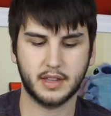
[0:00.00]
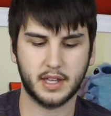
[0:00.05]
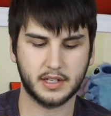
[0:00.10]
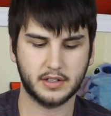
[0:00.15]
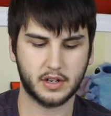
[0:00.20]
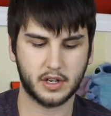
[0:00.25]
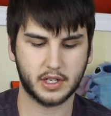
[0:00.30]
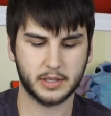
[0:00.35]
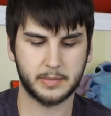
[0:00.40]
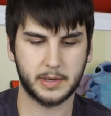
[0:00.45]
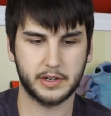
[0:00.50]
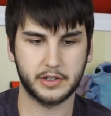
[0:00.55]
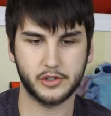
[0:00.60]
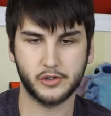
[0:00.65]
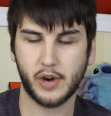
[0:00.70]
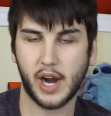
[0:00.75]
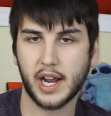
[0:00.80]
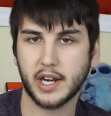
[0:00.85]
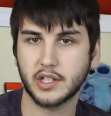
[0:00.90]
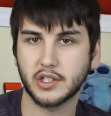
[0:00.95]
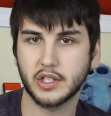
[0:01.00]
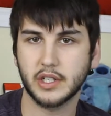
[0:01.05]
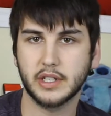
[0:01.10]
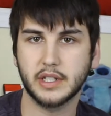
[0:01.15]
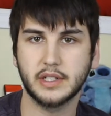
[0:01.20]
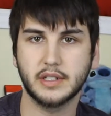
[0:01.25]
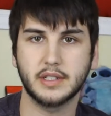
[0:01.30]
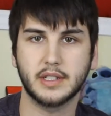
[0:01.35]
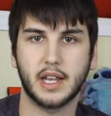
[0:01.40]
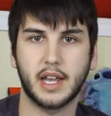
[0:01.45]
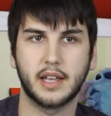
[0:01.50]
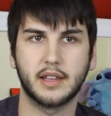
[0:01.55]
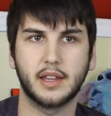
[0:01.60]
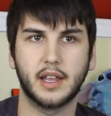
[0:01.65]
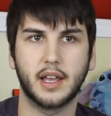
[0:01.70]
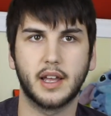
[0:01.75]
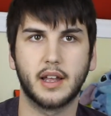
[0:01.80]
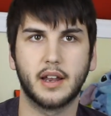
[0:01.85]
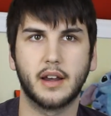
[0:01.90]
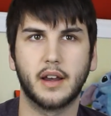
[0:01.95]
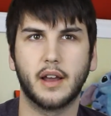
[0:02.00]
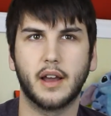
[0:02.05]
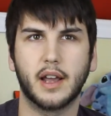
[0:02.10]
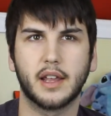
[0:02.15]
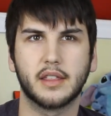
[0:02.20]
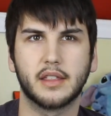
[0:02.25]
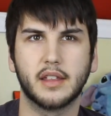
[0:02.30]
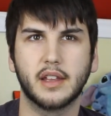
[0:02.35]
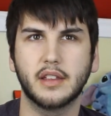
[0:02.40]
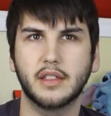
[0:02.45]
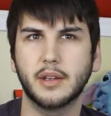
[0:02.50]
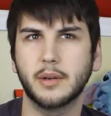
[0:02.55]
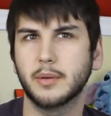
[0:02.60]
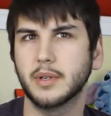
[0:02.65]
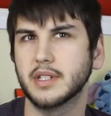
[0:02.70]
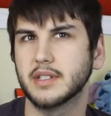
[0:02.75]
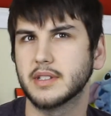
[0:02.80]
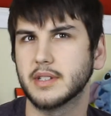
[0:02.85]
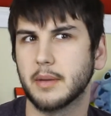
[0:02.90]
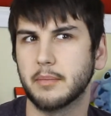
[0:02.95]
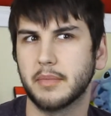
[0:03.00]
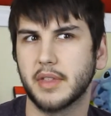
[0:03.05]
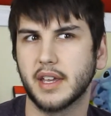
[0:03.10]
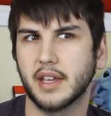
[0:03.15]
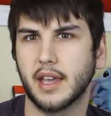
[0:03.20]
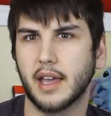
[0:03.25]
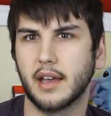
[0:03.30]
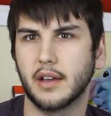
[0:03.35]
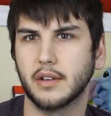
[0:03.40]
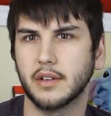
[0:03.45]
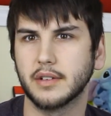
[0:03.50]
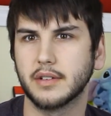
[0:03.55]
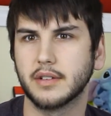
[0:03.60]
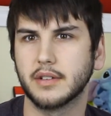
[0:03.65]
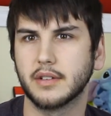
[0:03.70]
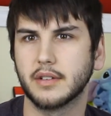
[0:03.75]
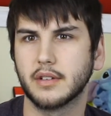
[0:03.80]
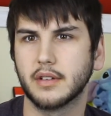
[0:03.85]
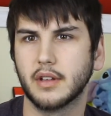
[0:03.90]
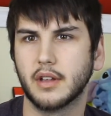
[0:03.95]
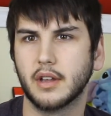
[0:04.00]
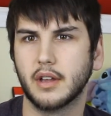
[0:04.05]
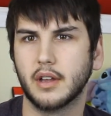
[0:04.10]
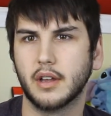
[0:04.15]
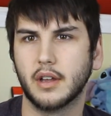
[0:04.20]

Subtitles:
They talked about attractions, and then I think there was something else.